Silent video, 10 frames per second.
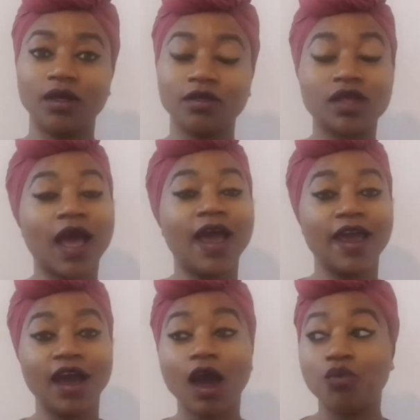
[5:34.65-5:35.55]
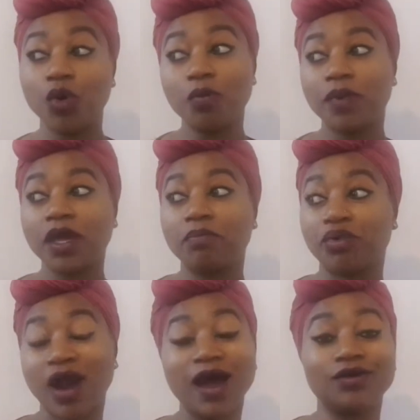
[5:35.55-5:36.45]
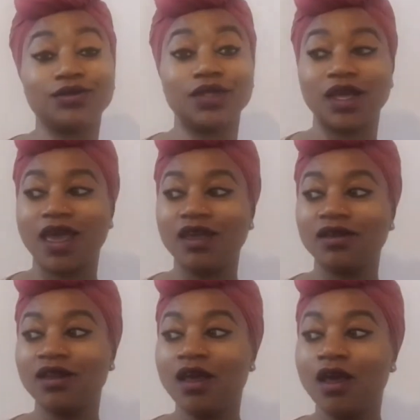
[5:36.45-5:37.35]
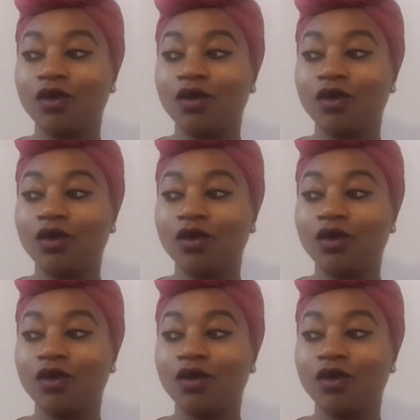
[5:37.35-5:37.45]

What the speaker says: So I will be proud in